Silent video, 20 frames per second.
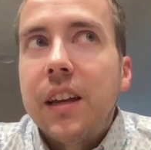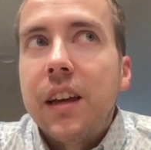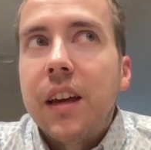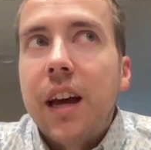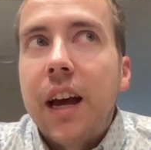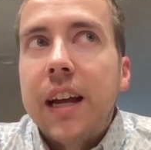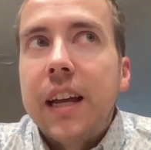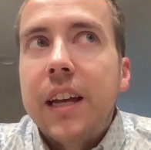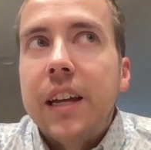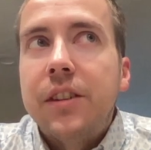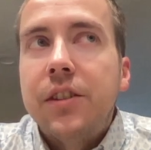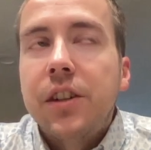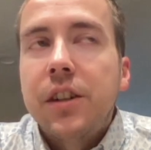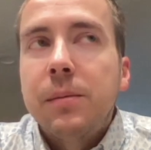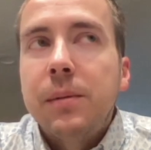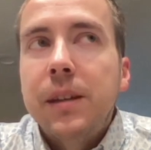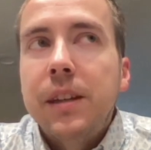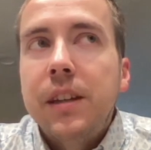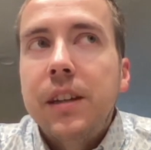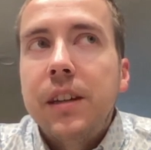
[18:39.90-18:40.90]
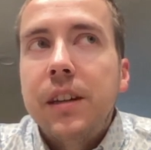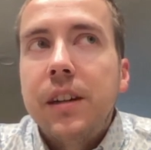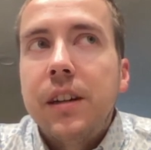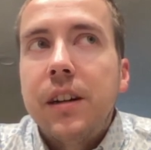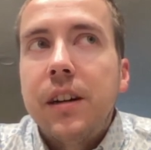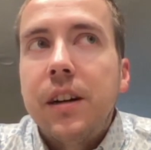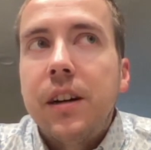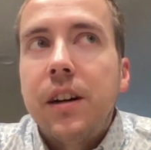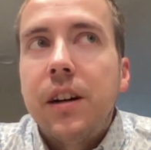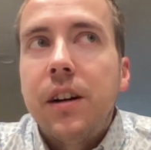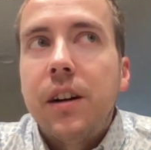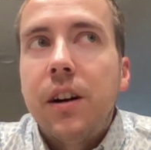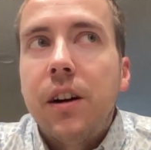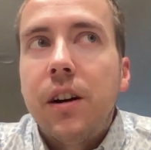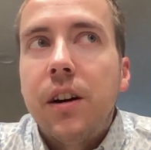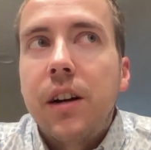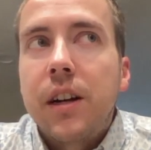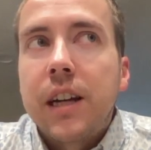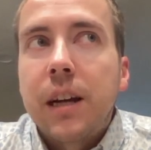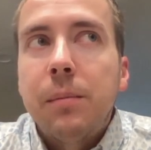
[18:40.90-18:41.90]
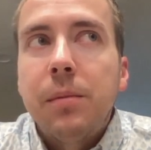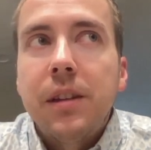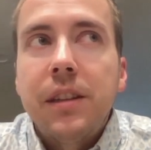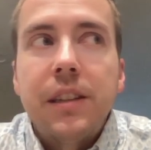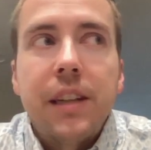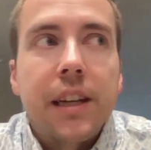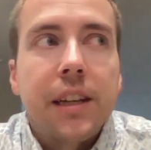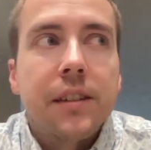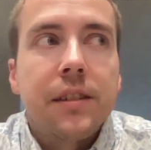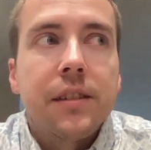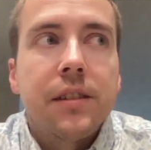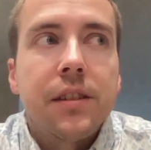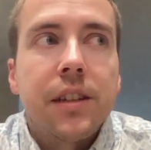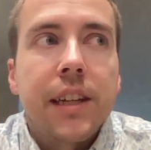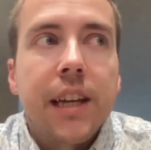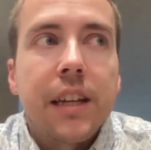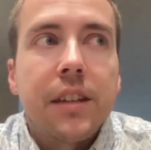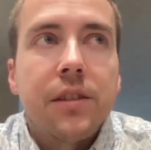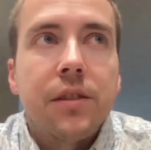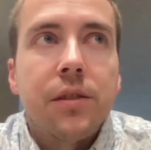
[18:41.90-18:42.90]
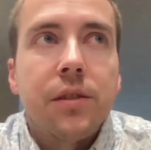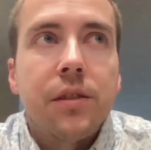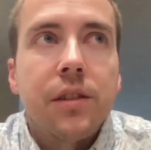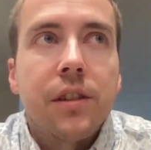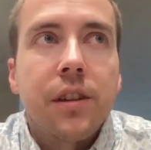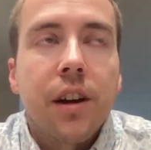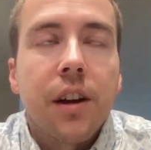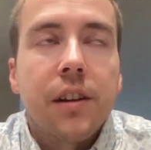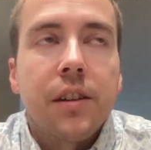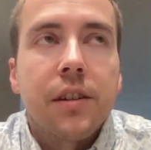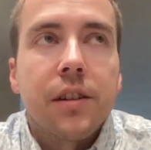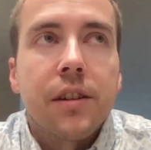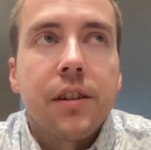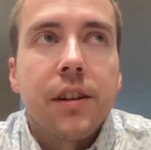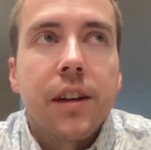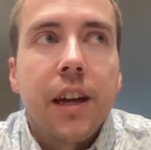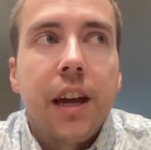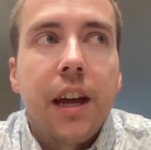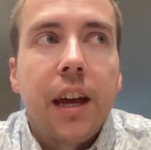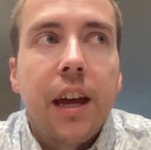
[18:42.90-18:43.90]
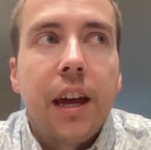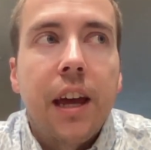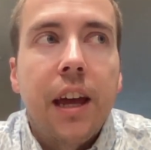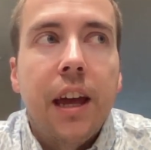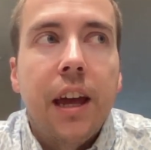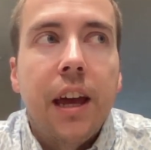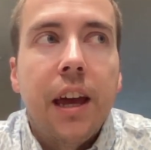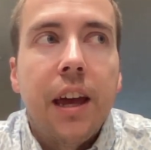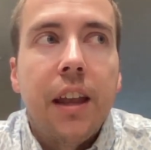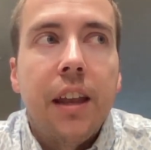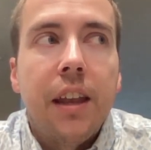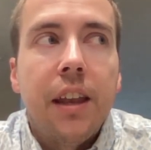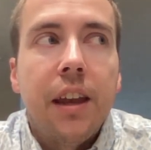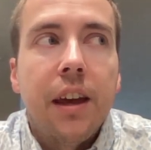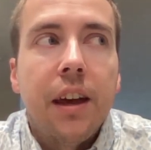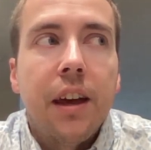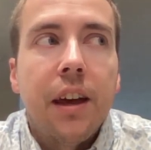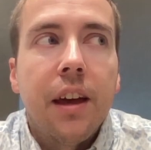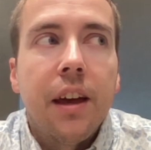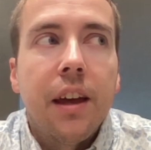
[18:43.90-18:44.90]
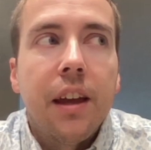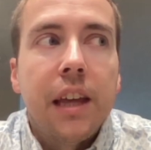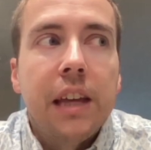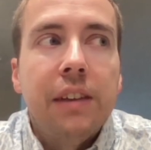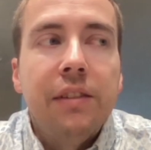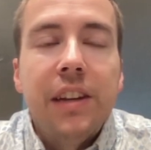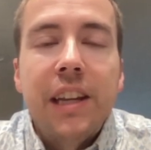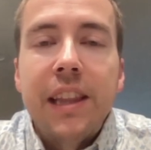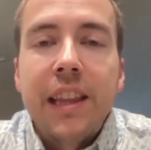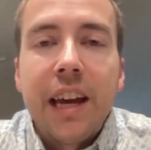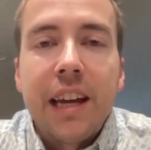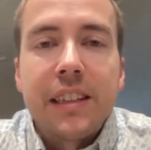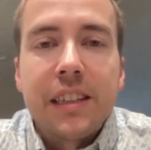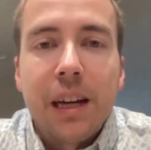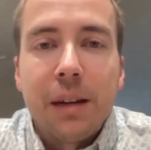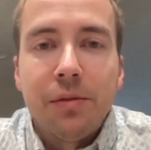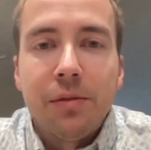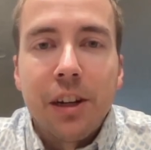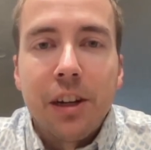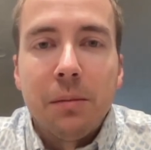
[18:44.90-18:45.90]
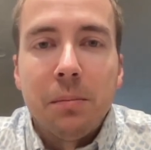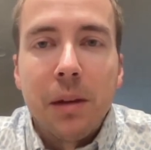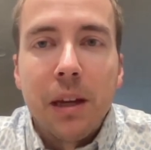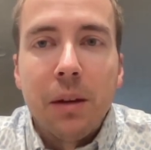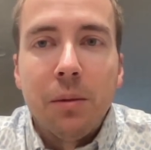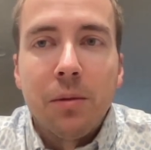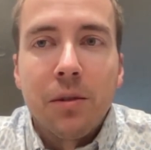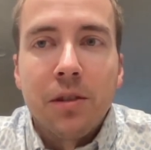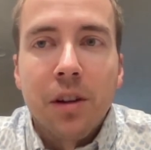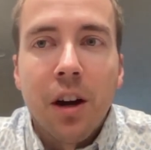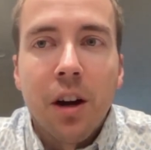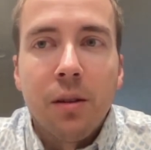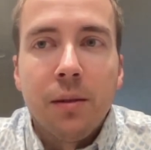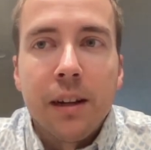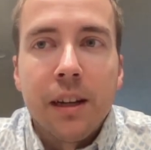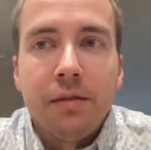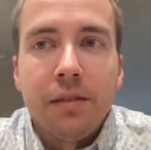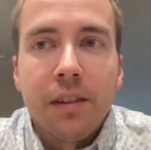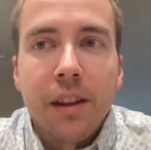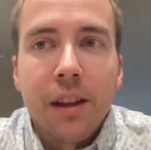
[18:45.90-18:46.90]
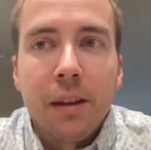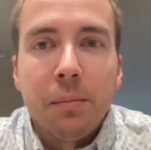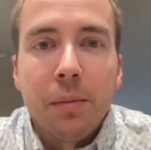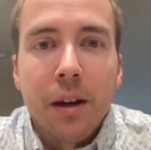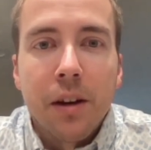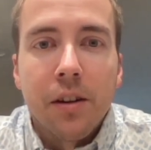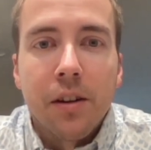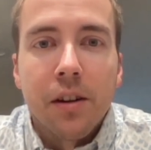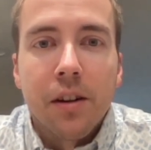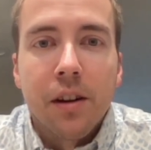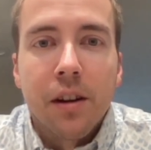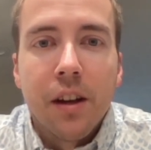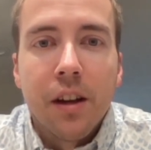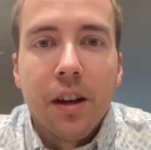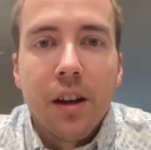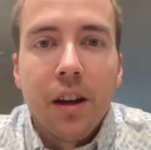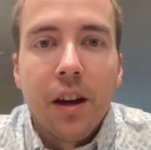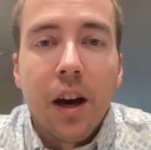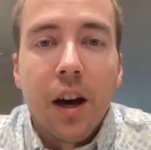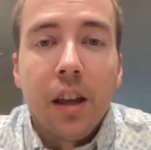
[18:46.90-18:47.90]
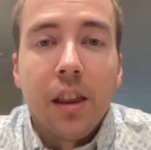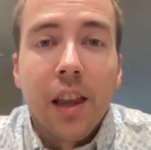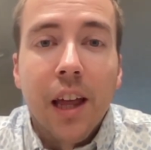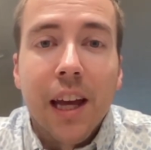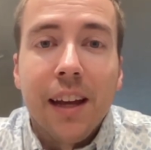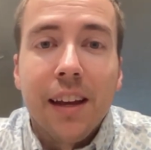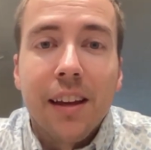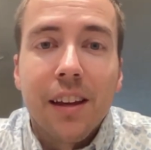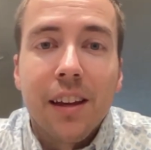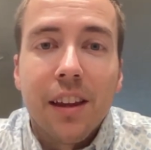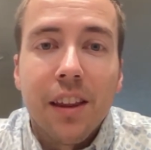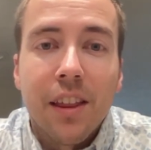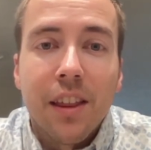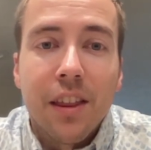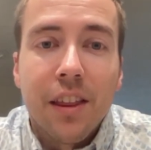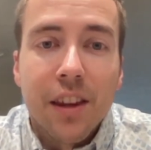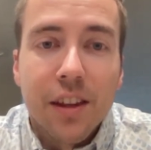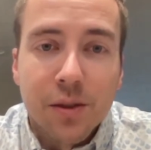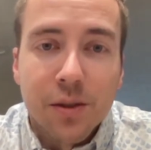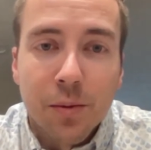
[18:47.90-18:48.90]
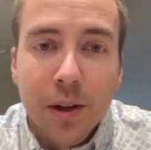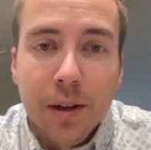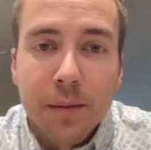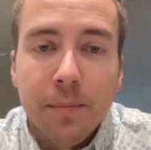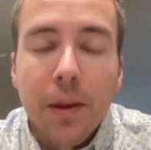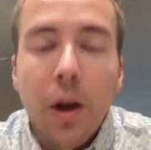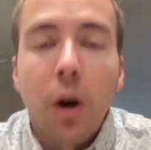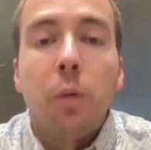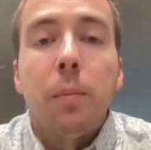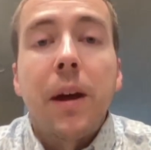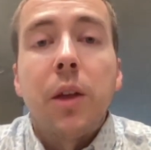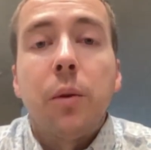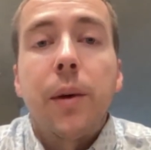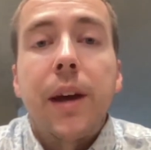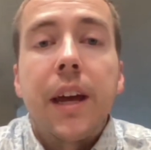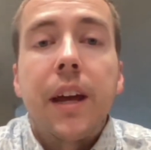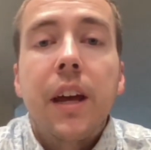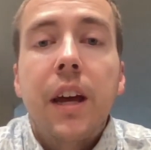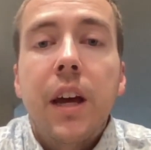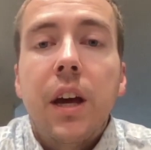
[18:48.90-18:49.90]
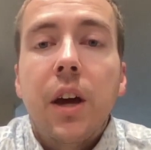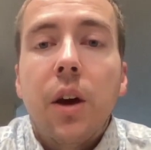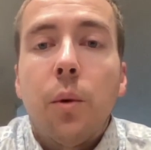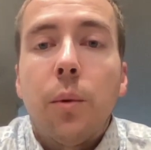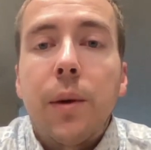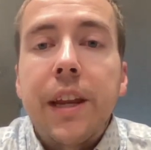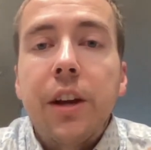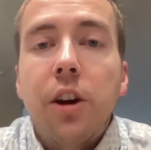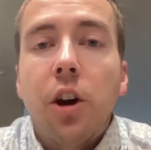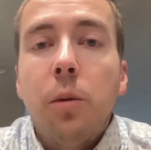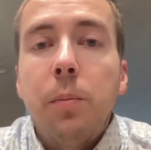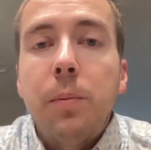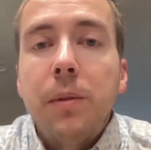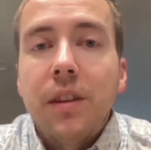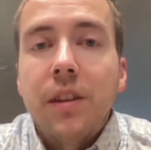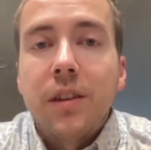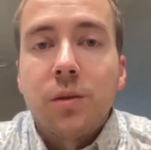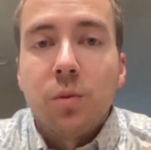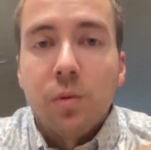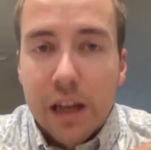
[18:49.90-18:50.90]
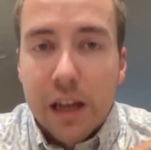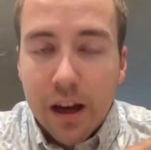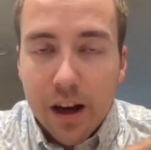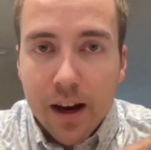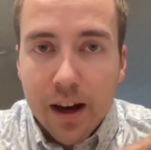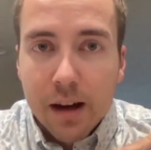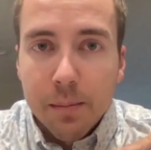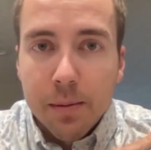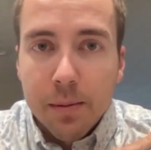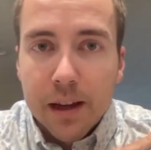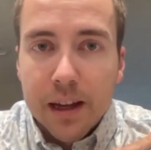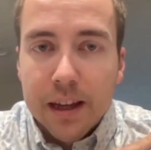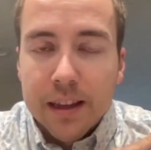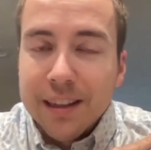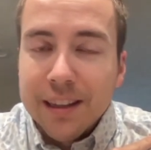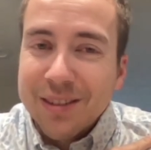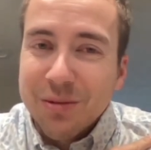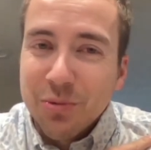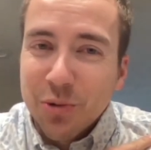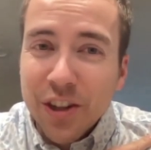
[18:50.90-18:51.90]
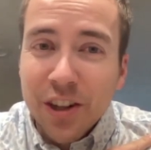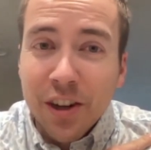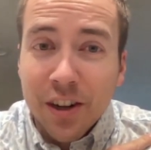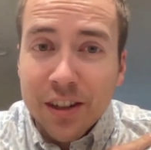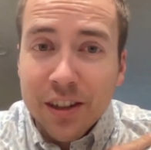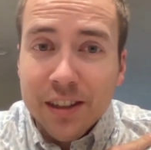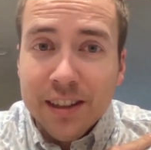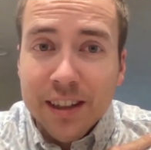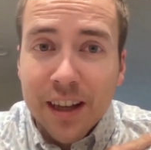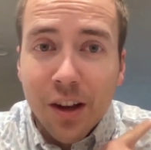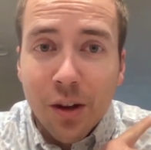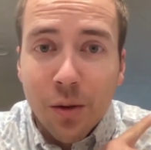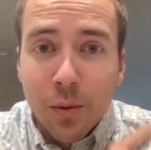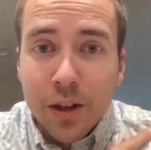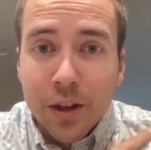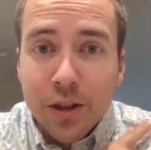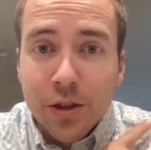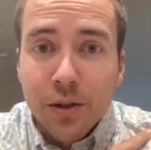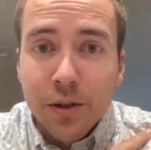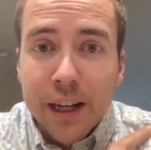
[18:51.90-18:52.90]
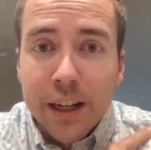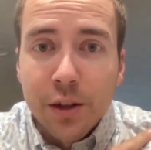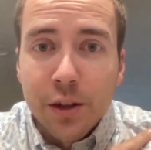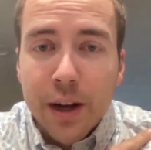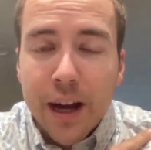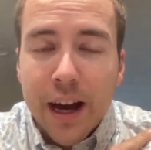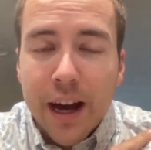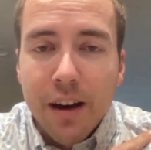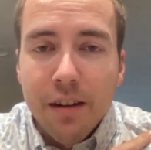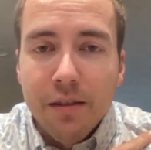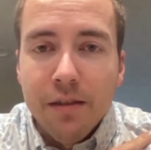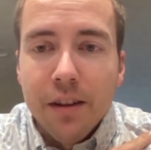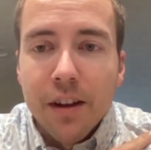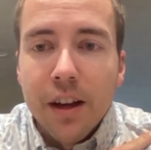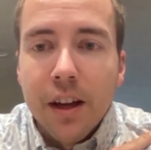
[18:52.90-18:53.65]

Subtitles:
It took me a couple of days to get to the doctor, and even in that time frame, it was already feeling better, unlike this one. Oh, by the way, when he opened this one up, and it's really hard to tell which grade you have